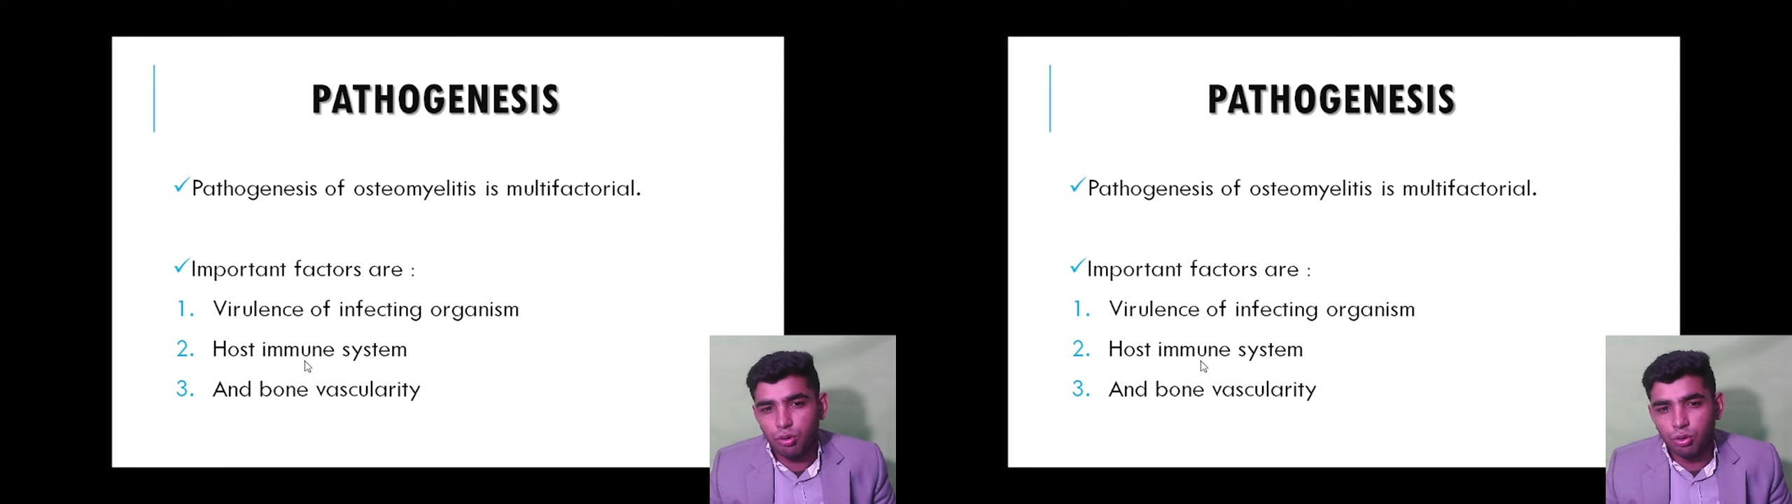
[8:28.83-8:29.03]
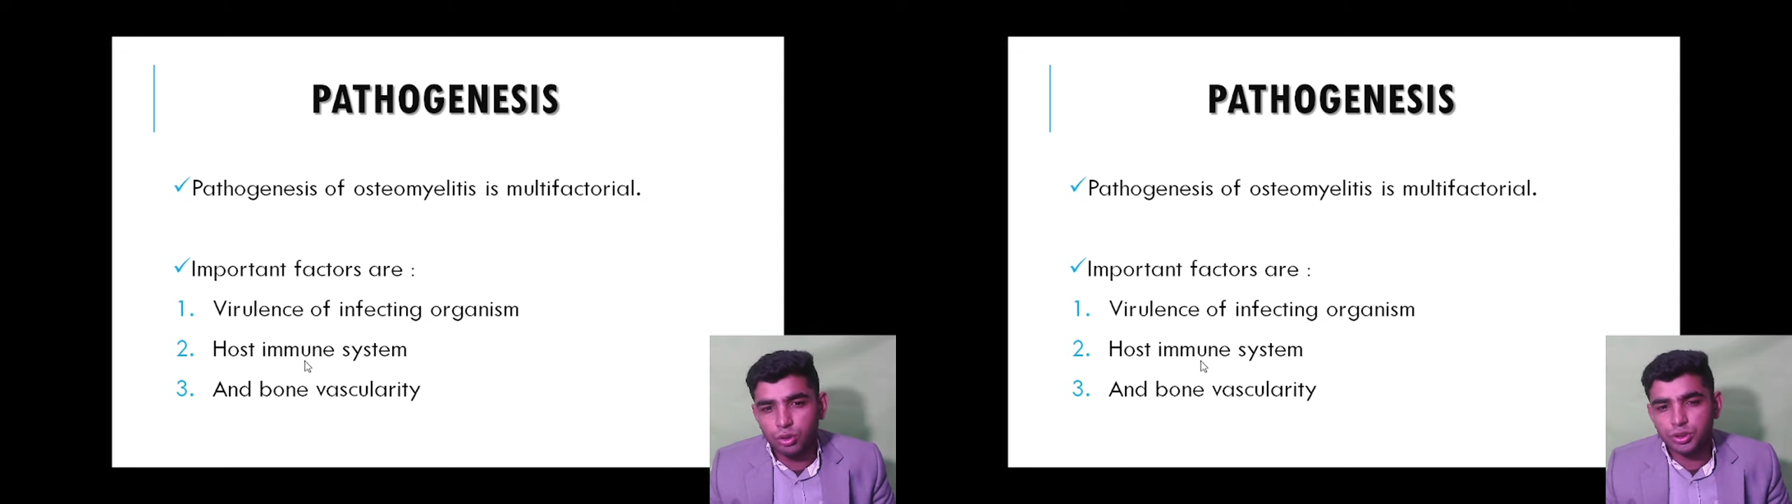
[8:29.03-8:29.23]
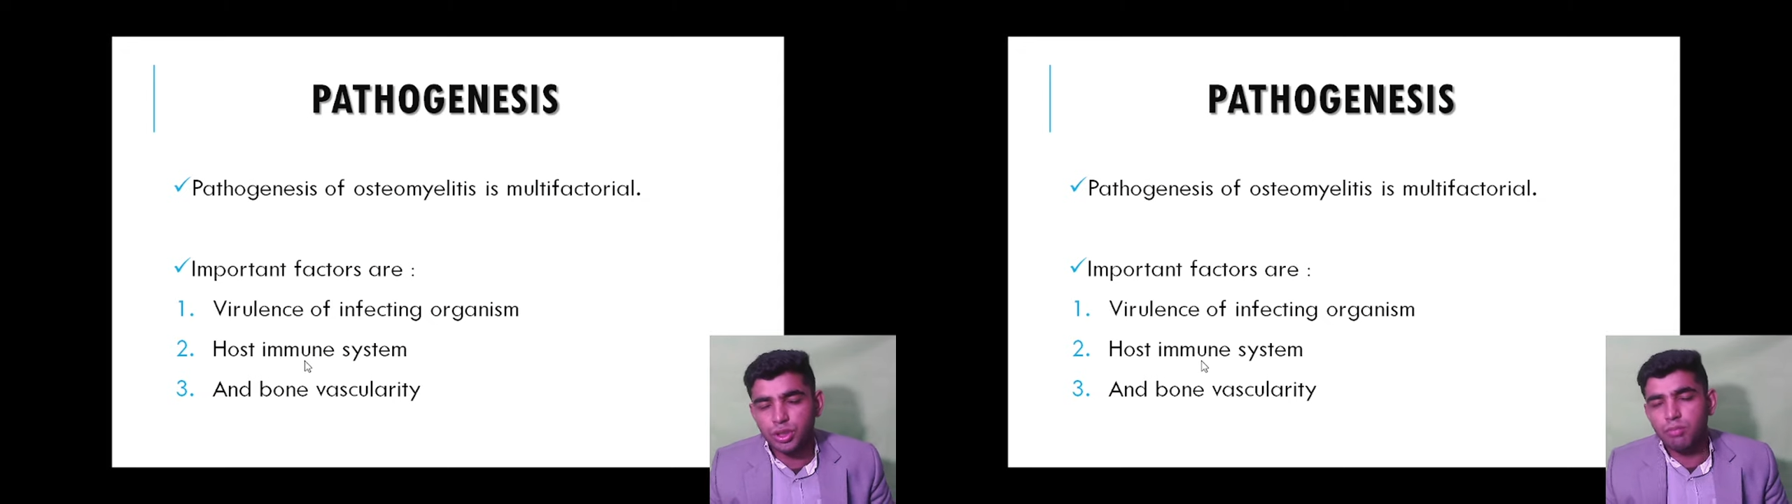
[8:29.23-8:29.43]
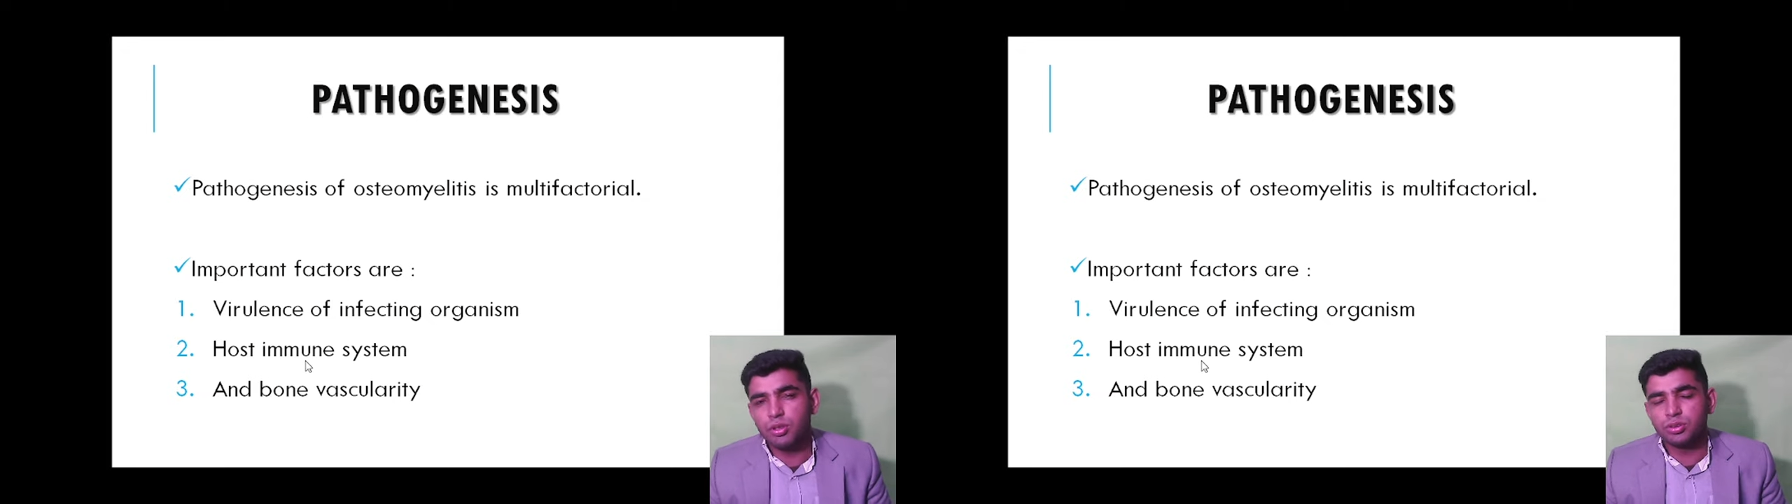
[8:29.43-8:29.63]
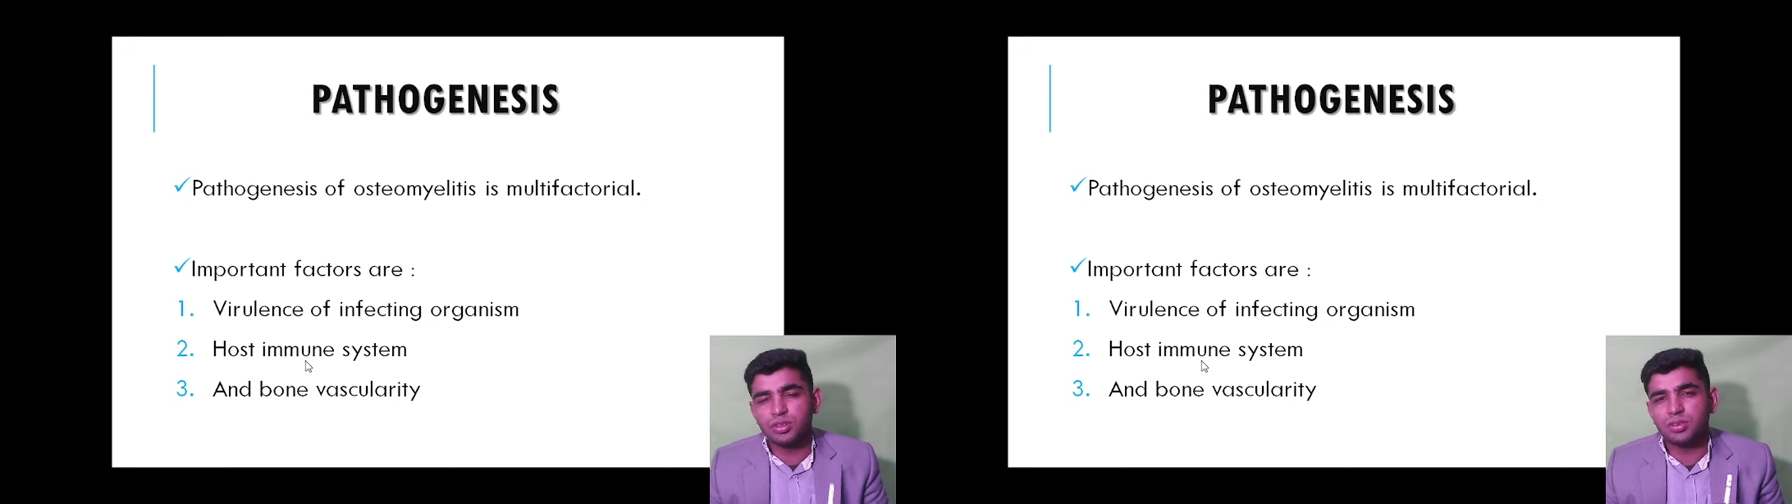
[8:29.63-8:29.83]
Host
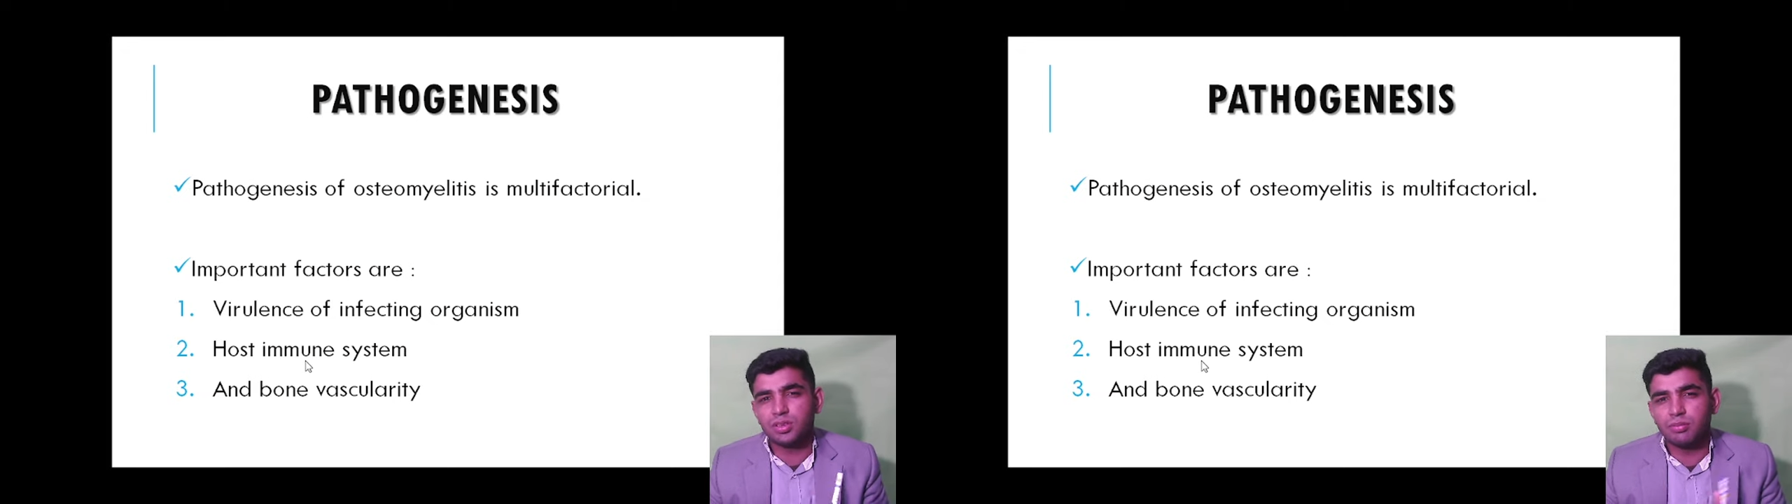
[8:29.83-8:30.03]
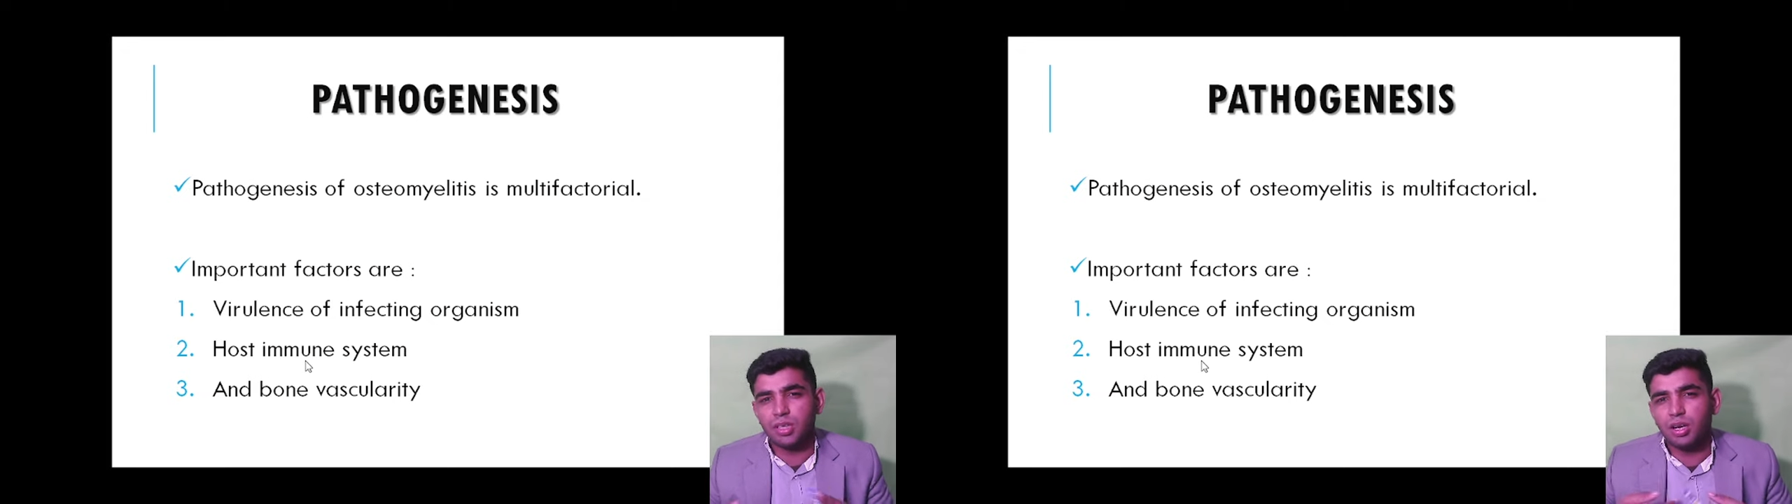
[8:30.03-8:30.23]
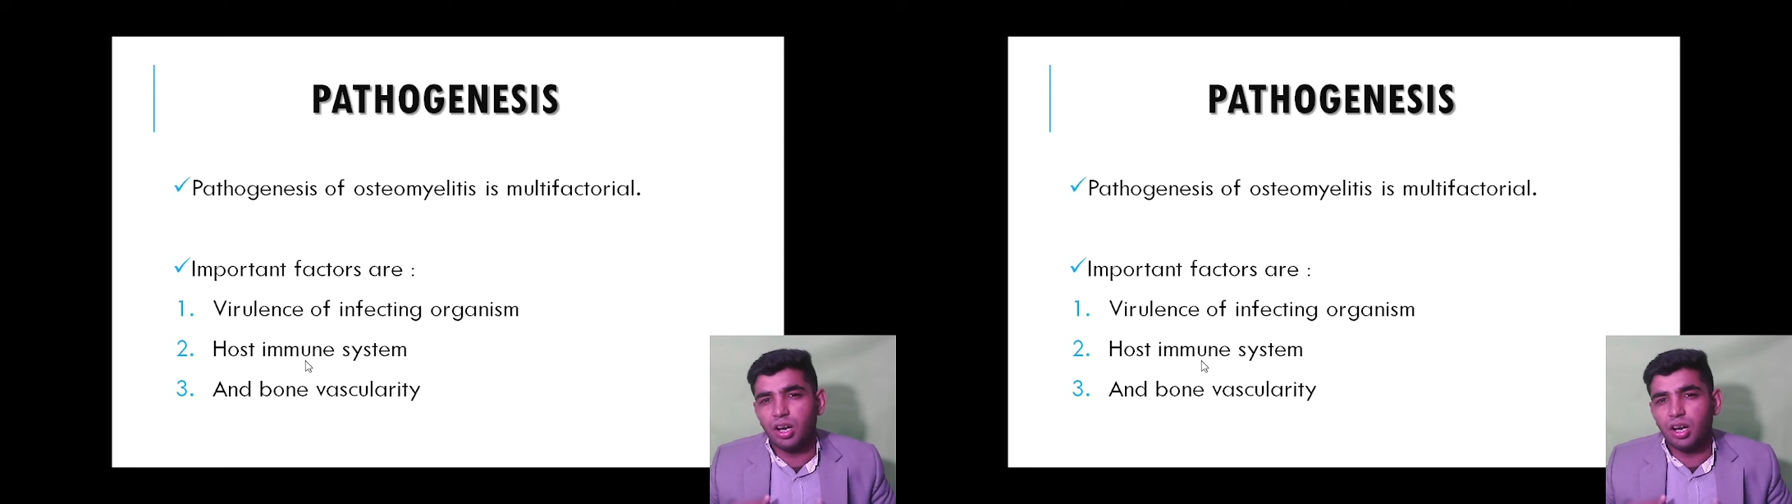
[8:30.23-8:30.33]
immune system, uh,